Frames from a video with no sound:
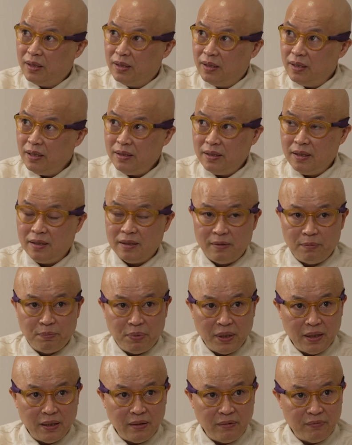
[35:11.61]
this is
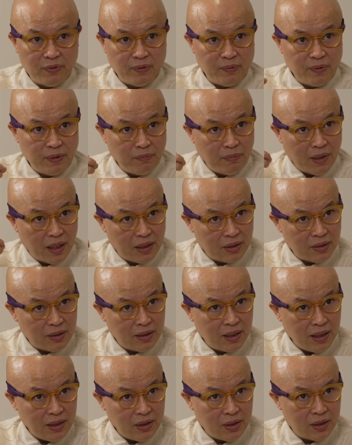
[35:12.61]
painting from the
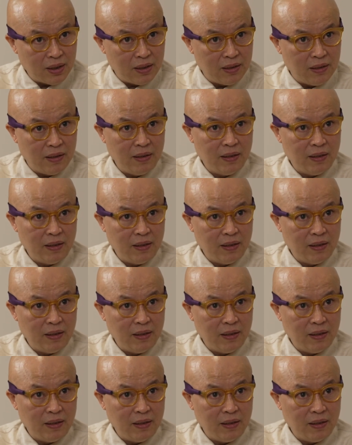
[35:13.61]
imagination.